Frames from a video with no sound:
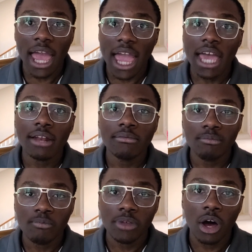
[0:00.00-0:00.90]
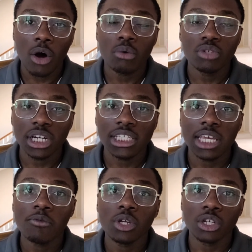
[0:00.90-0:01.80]
And Hone does
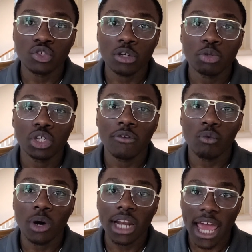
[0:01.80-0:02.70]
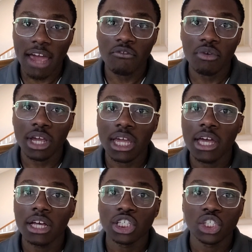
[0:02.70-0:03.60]
give you a description of what every
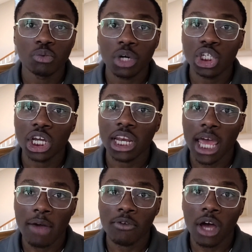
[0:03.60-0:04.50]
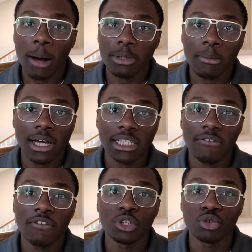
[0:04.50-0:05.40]
switch and every
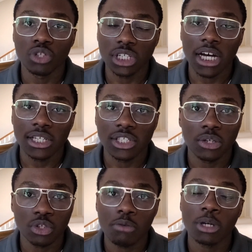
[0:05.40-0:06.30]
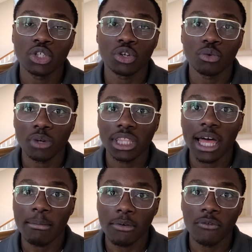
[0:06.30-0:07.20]
optimizing feature does, so do make sure to read
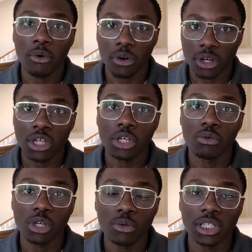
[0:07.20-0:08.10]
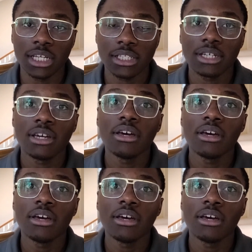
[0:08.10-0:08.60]
that before you use it.